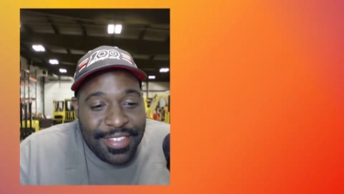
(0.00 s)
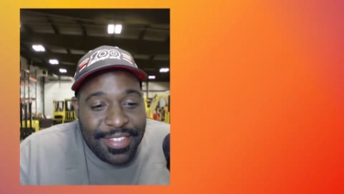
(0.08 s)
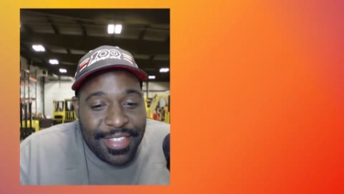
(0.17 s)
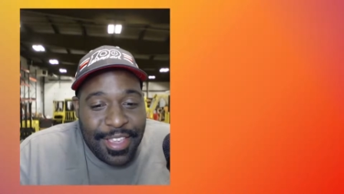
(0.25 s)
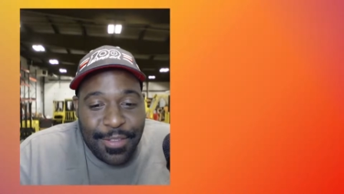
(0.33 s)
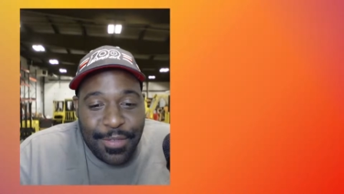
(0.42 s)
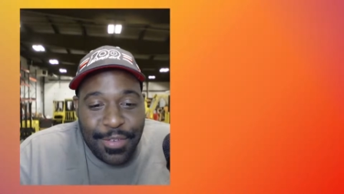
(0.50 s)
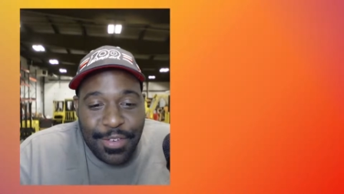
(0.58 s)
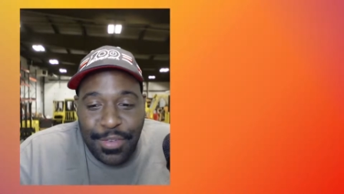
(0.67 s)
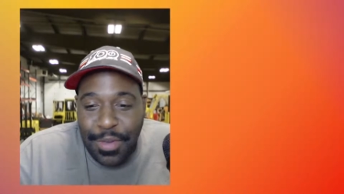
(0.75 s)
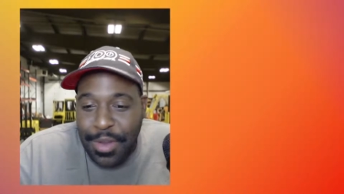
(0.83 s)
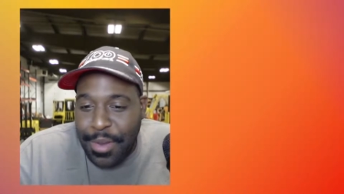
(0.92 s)
Thanks for
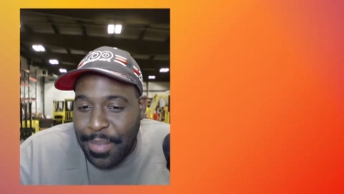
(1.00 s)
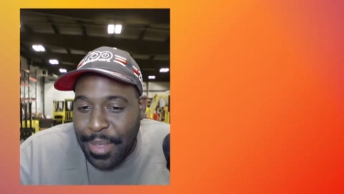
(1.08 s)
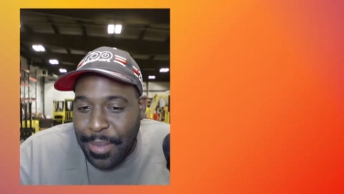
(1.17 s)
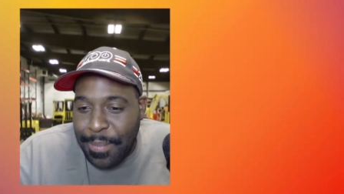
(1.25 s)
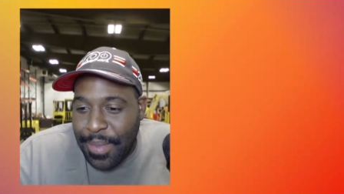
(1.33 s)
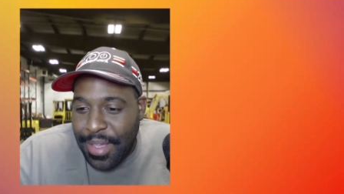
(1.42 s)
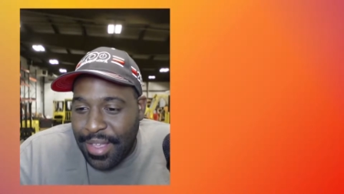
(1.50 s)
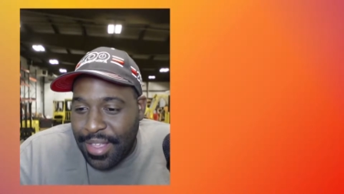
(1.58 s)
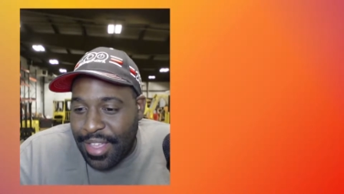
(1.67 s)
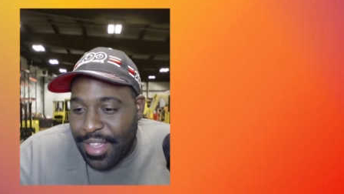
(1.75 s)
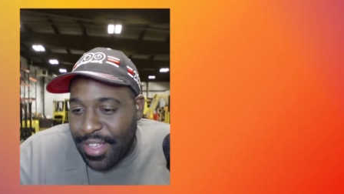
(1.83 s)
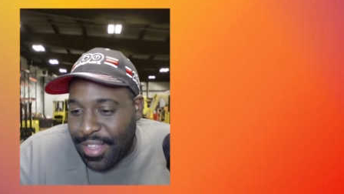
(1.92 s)
joining me, but
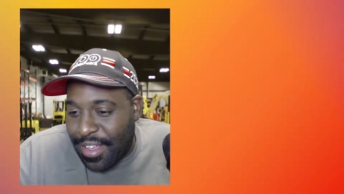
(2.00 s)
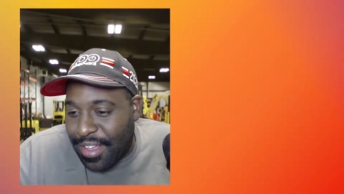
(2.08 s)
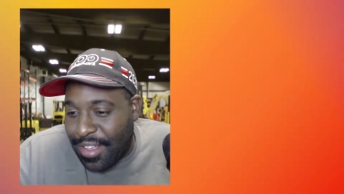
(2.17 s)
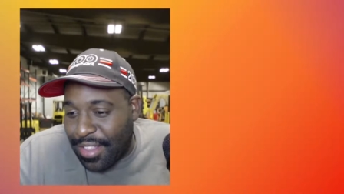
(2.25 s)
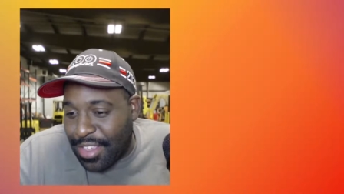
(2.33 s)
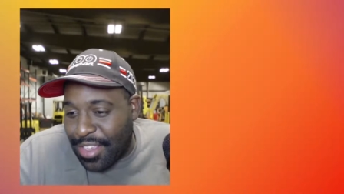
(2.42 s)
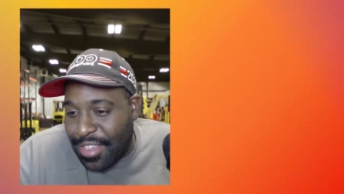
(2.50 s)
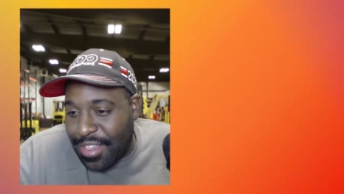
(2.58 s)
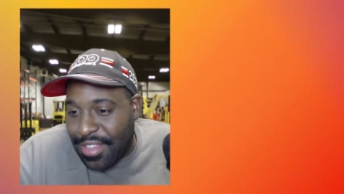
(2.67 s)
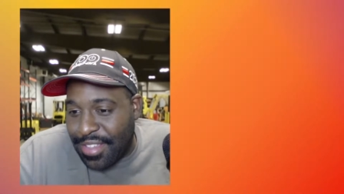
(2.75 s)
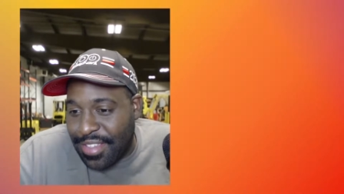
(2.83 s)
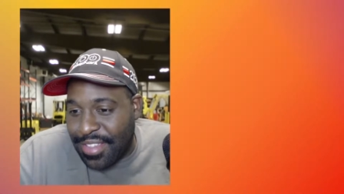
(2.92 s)
all of
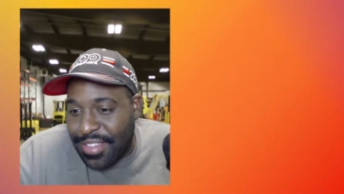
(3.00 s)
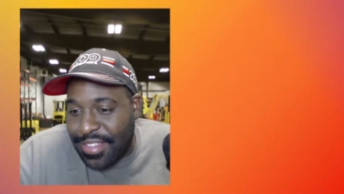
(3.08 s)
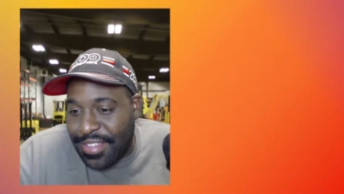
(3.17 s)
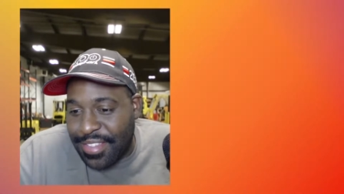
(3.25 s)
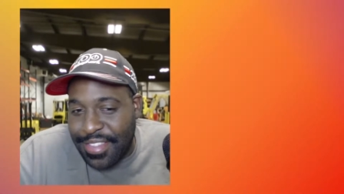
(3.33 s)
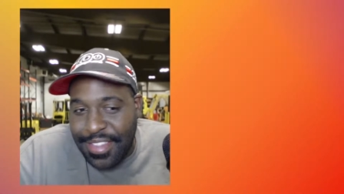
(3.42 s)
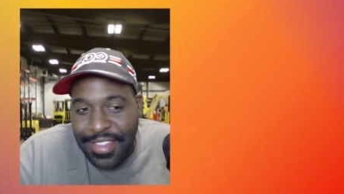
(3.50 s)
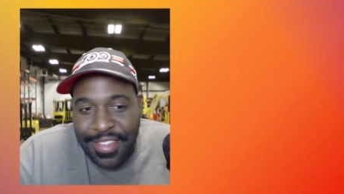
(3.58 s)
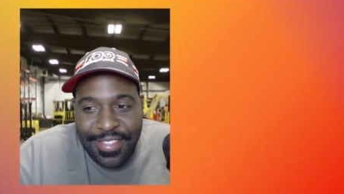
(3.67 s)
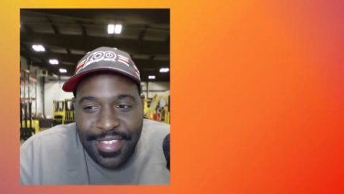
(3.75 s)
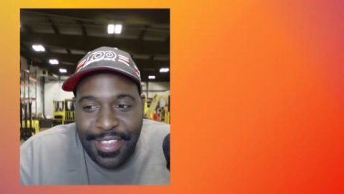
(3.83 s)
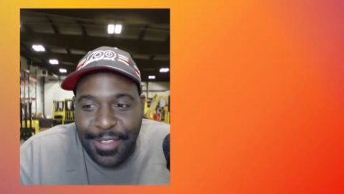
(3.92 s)
you,
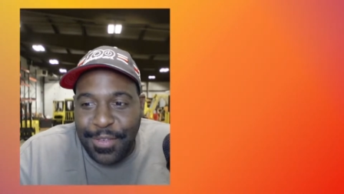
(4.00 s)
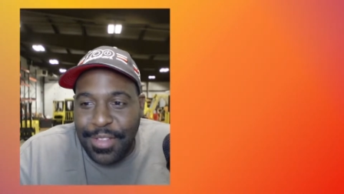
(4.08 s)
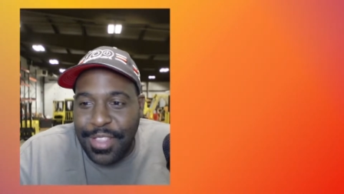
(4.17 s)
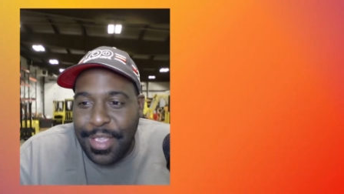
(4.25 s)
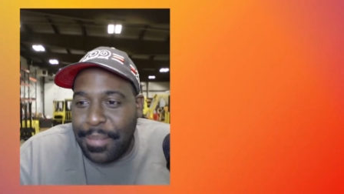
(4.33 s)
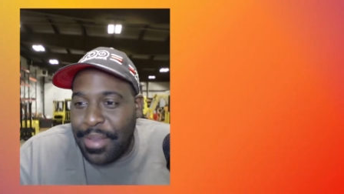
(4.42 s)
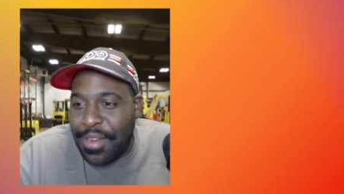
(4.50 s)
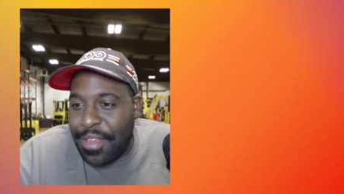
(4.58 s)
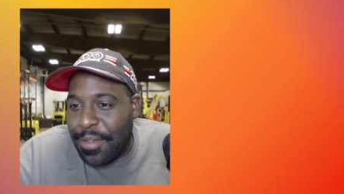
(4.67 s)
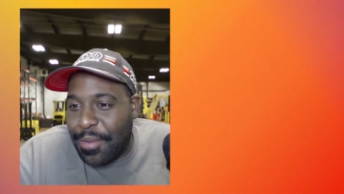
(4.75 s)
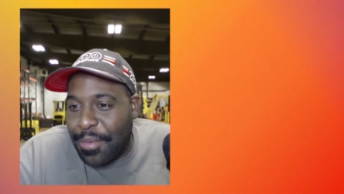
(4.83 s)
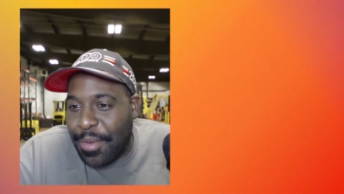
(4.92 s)
thanks for letting me
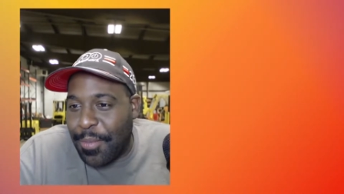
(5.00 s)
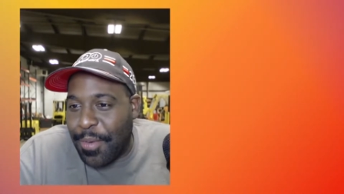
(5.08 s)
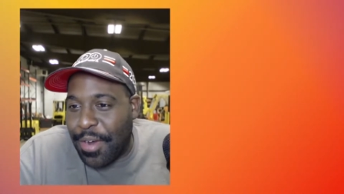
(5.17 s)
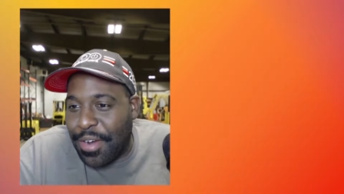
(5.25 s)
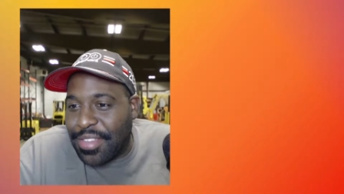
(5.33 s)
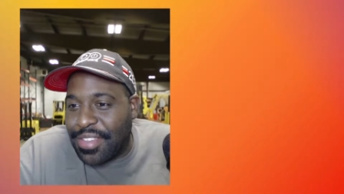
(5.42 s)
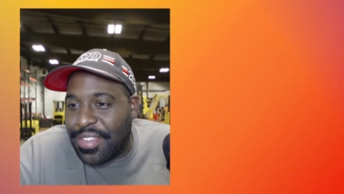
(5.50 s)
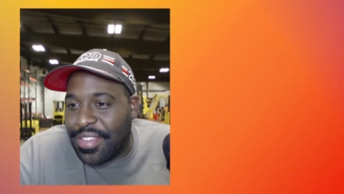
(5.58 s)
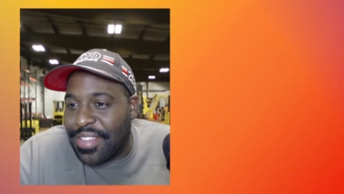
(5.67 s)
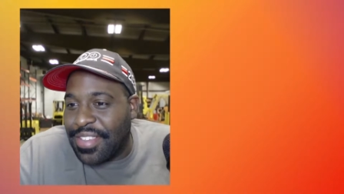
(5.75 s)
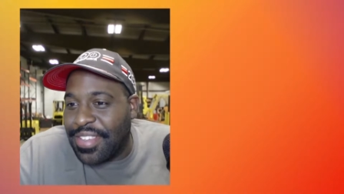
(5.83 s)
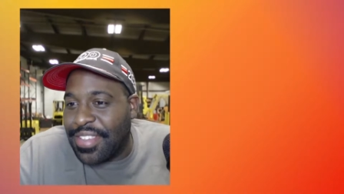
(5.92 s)
know what worked
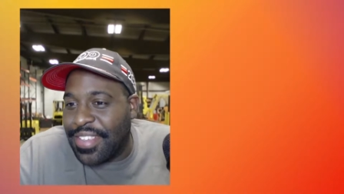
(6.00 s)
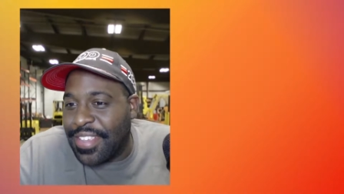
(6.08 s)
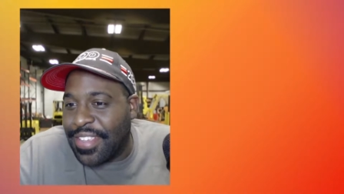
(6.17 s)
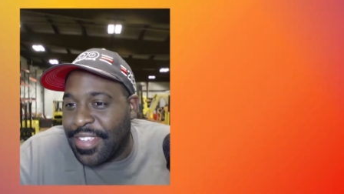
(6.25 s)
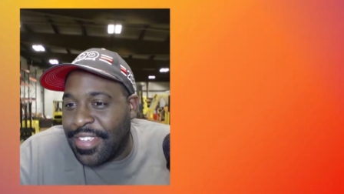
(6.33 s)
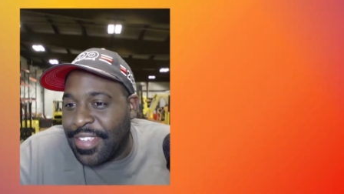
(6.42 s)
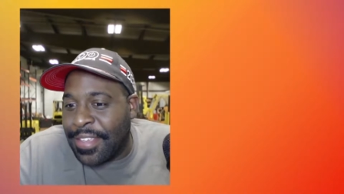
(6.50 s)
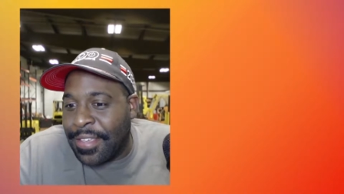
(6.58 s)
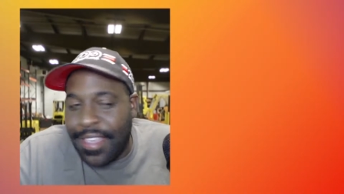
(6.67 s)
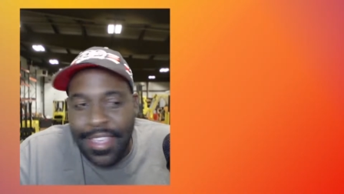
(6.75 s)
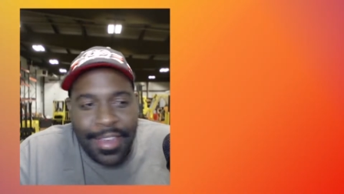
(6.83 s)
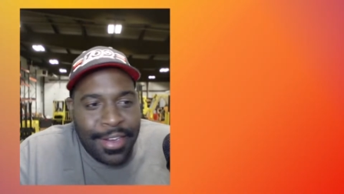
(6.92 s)

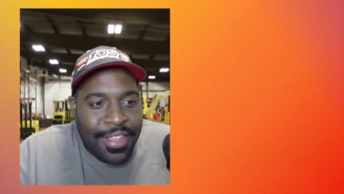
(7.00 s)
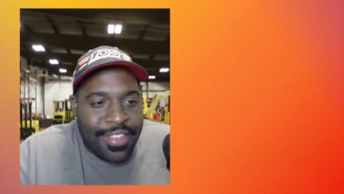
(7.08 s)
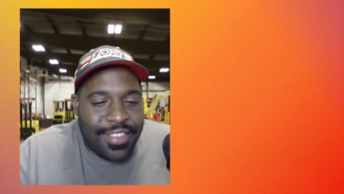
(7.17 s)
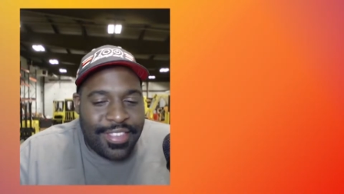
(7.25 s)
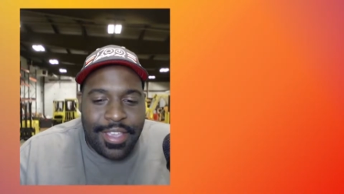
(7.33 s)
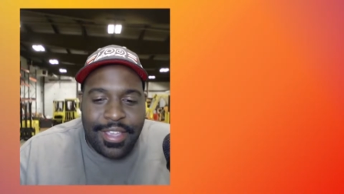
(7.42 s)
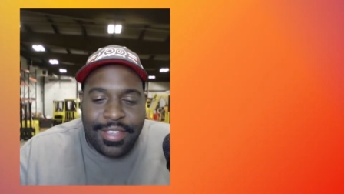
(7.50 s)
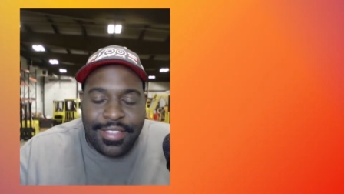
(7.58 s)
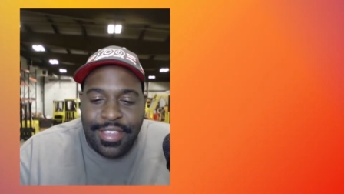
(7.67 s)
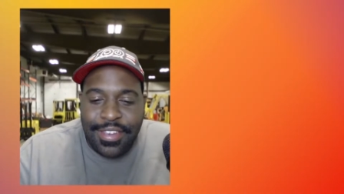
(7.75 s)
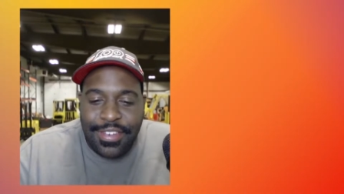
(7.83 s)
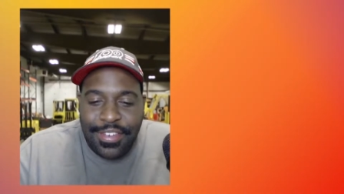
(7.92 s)
in this
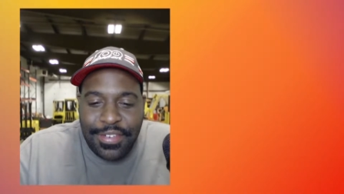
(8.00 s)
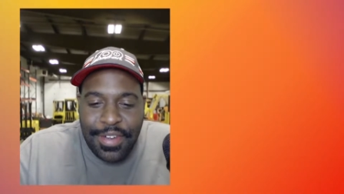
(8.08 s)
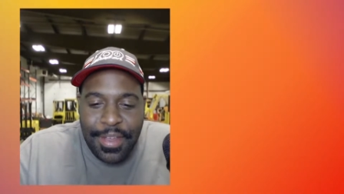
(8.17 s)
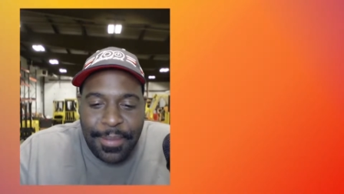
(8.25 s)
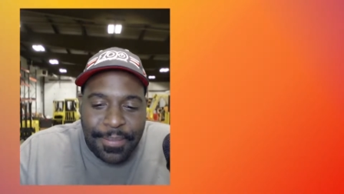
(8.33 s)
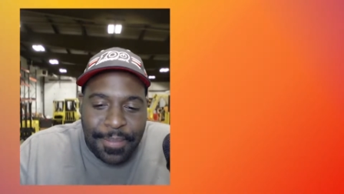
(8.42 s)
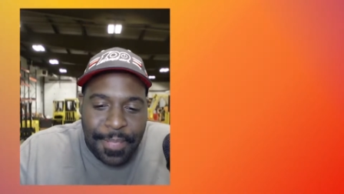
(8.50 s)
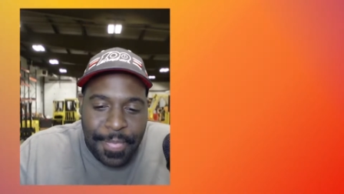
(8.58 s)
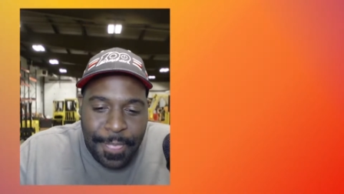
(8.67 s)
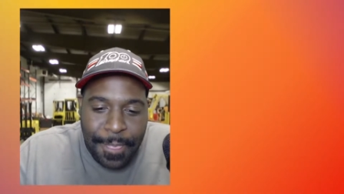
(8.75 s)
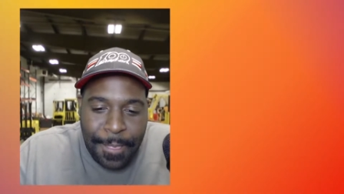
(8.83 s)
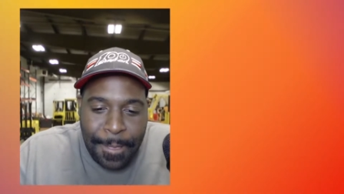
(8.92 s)
test stream.
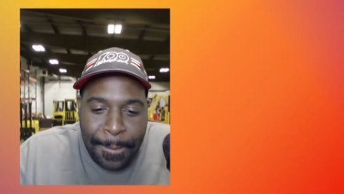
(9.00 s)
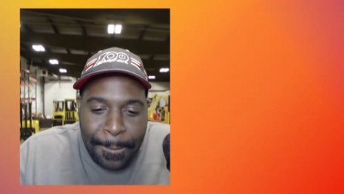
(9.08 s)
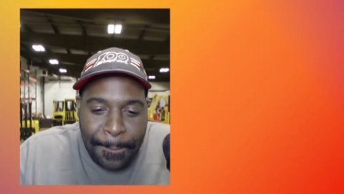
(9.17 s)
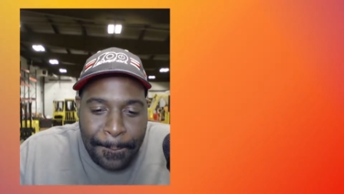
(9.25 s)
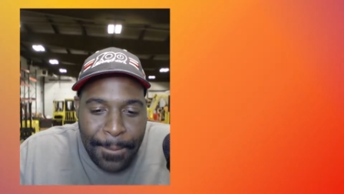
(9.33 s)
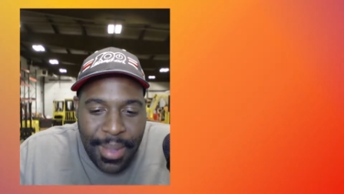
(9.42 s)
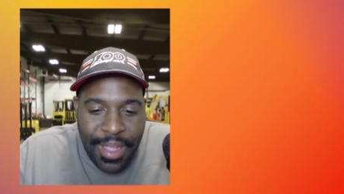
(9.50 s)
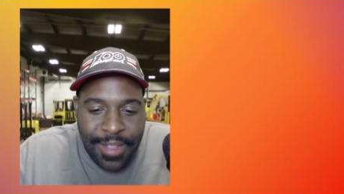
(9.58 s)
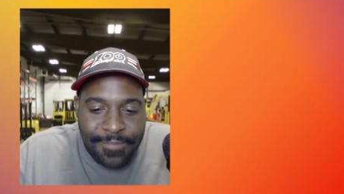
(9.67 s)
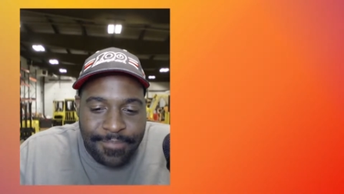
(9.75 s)
But